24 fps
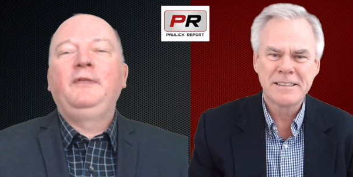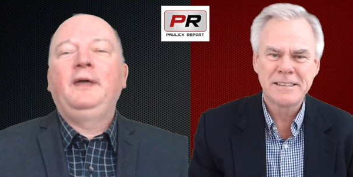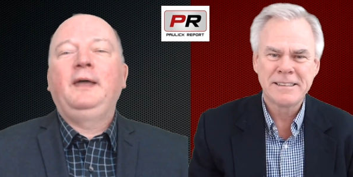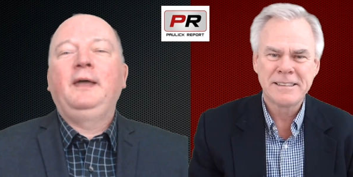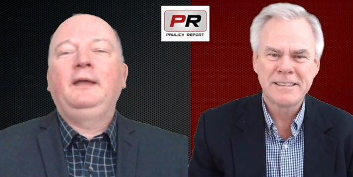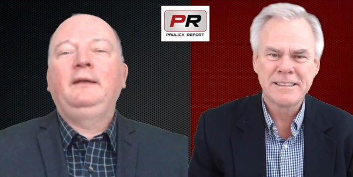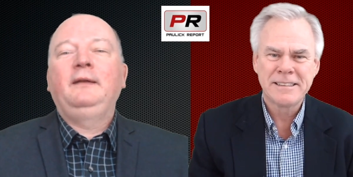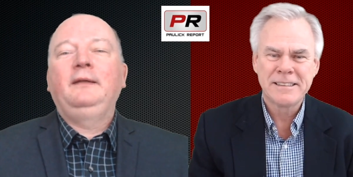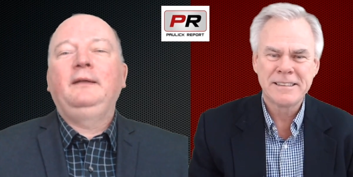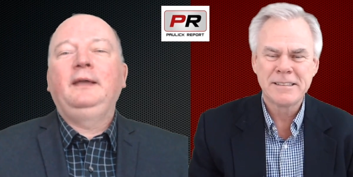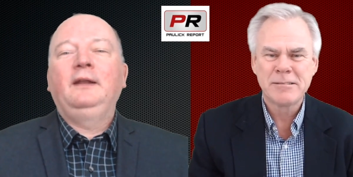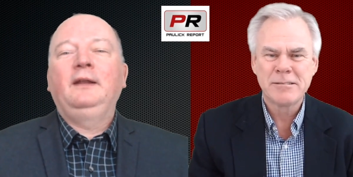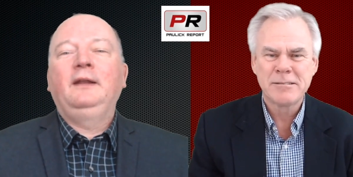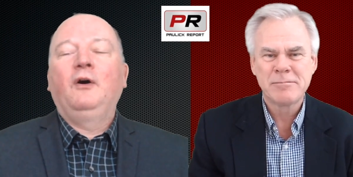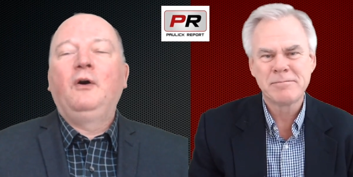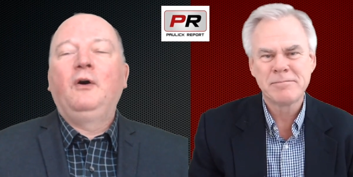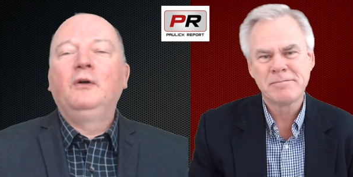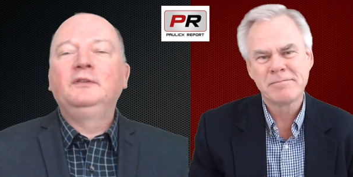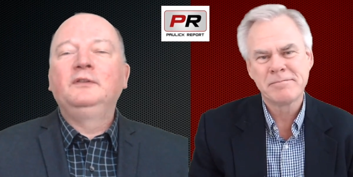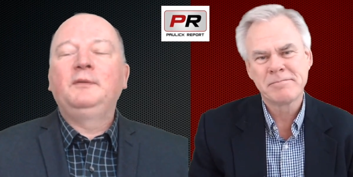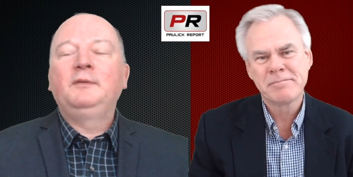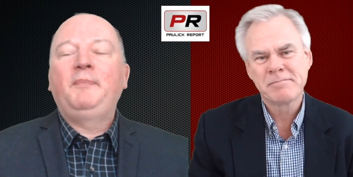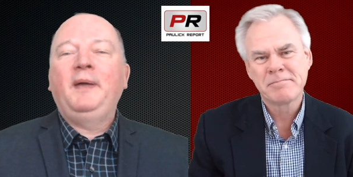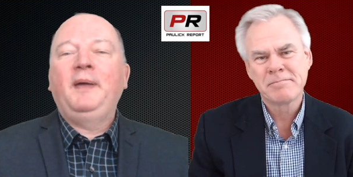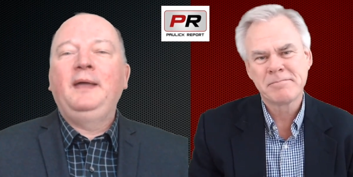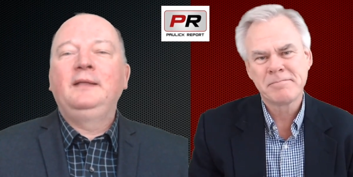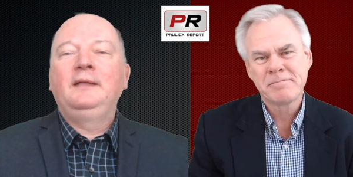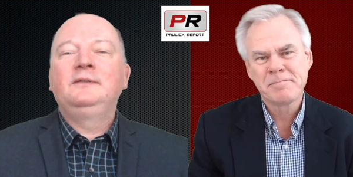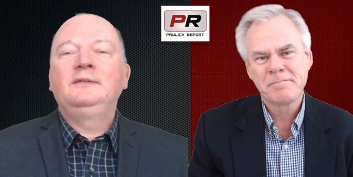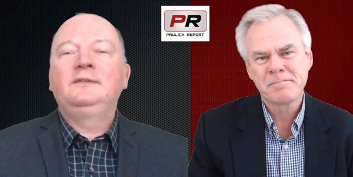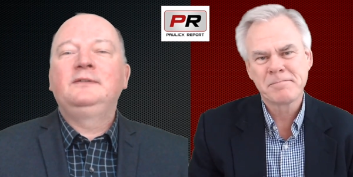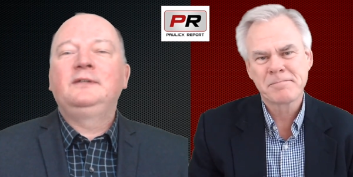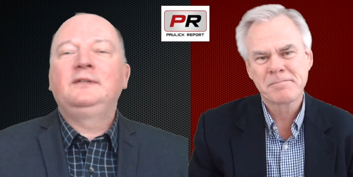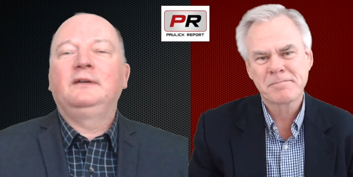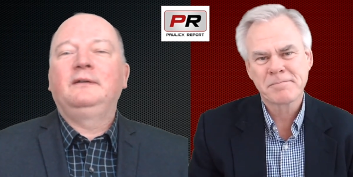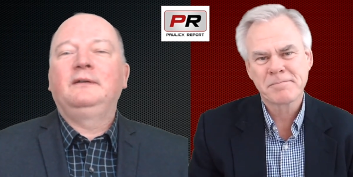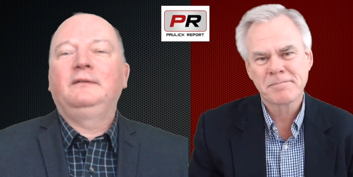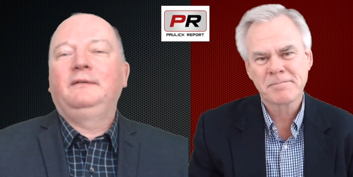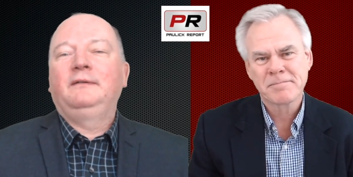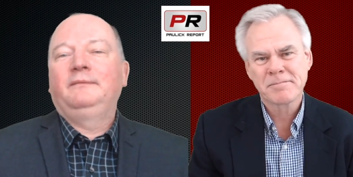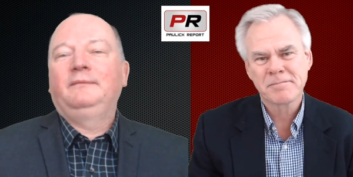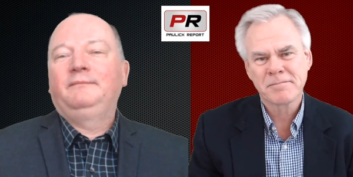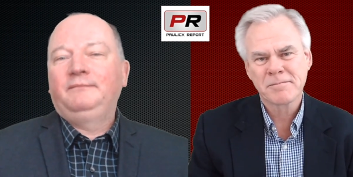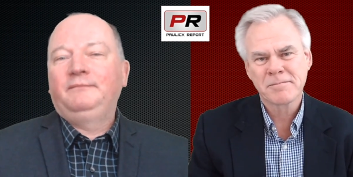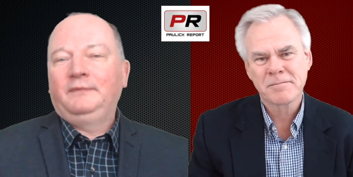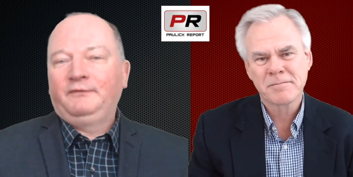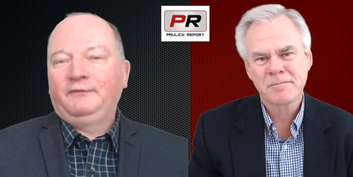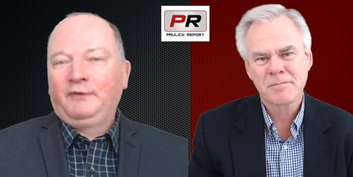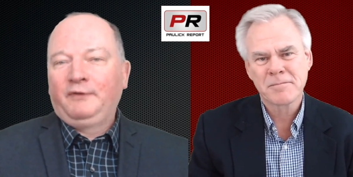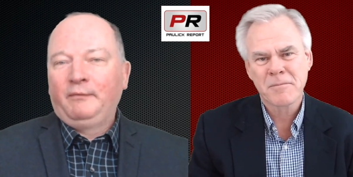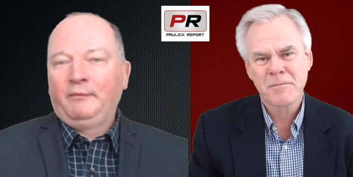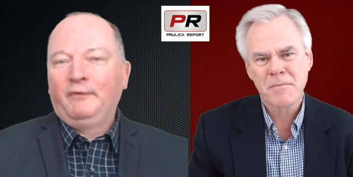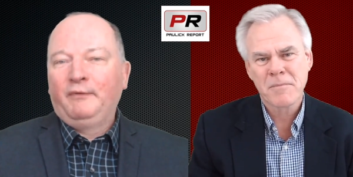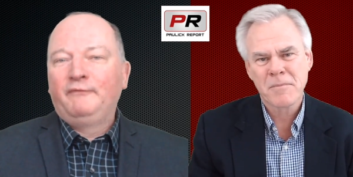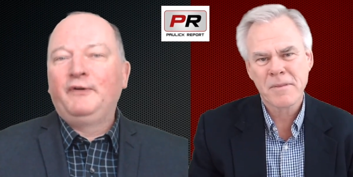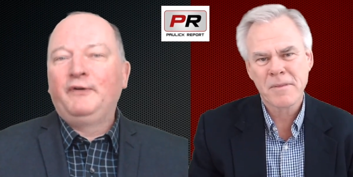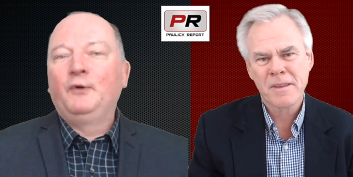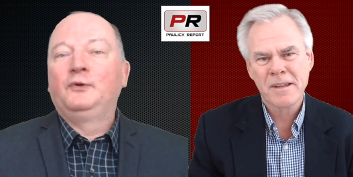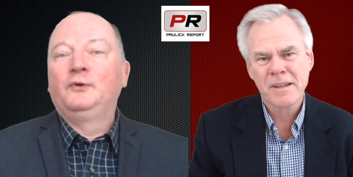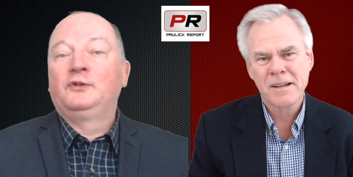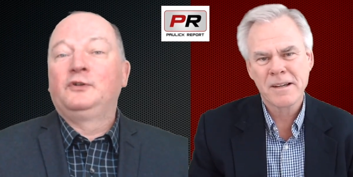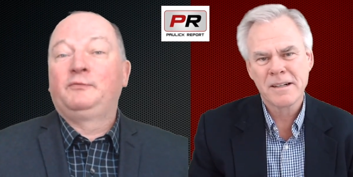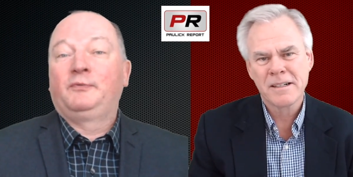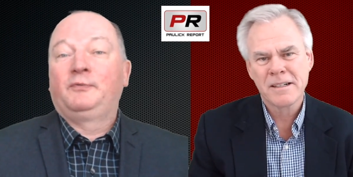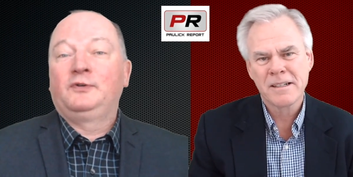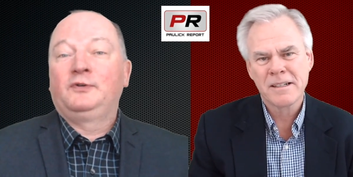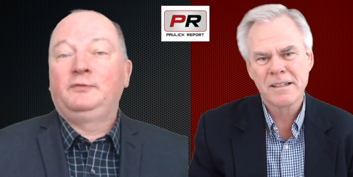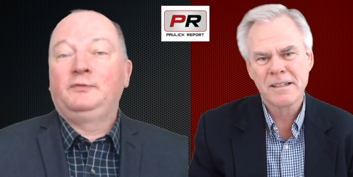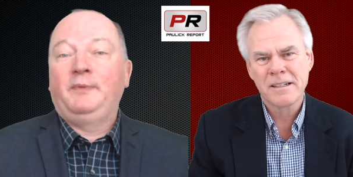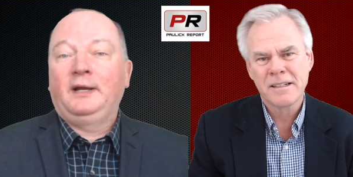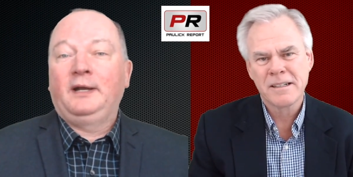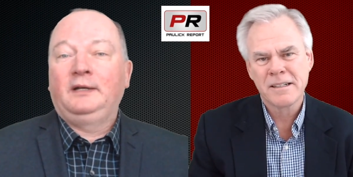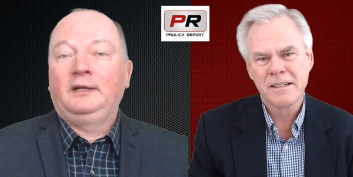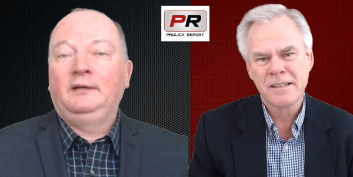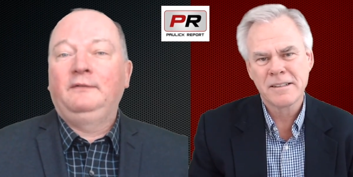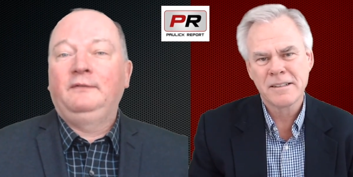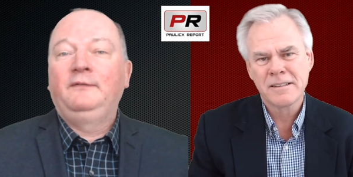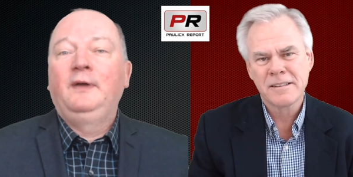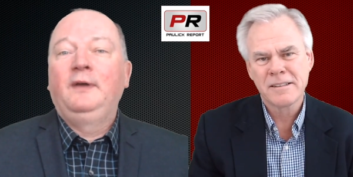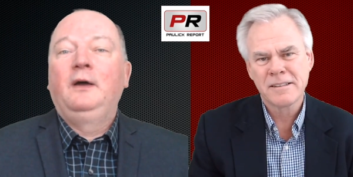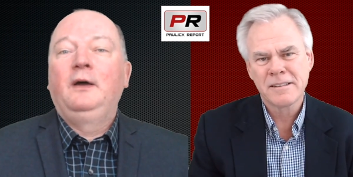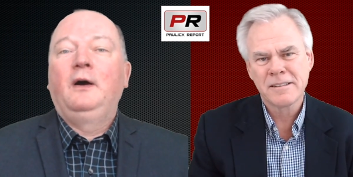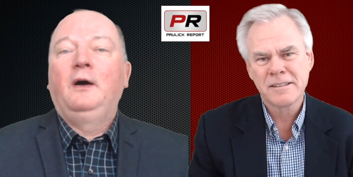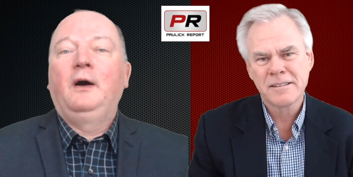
Speaker 1: that it all depends from a voter's perspective